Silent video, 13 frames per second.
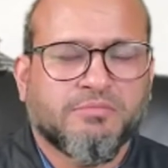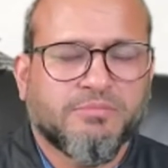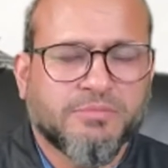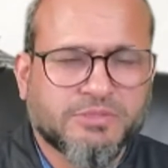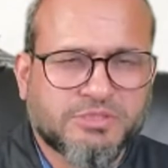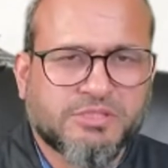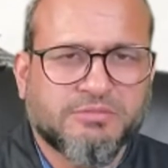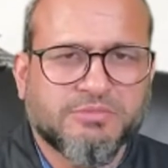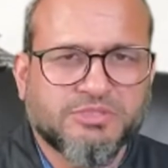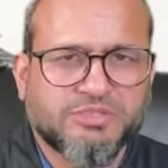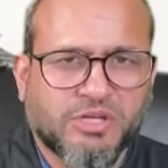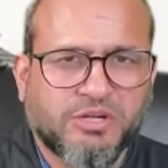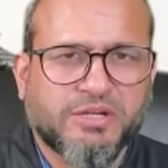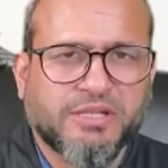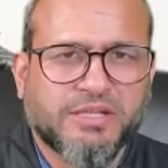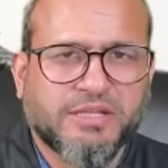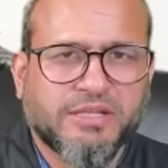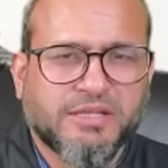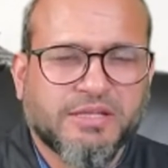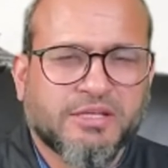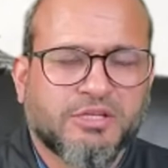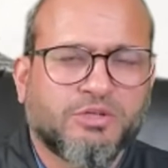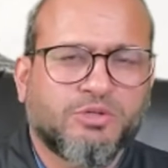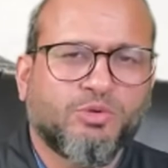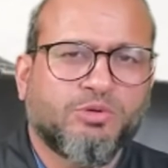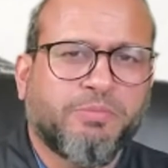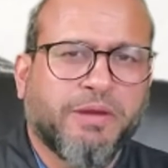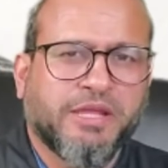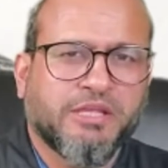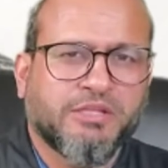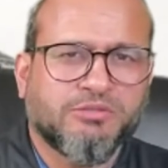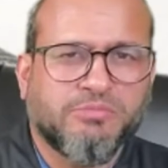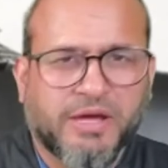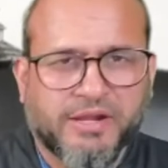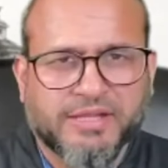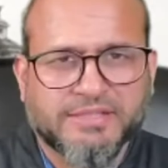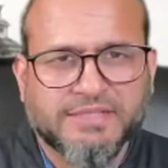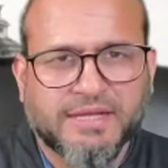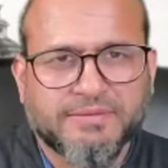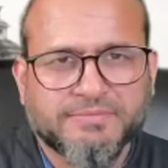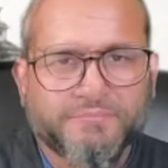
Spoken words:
Muslim majority ruled by Hindu Maharaja.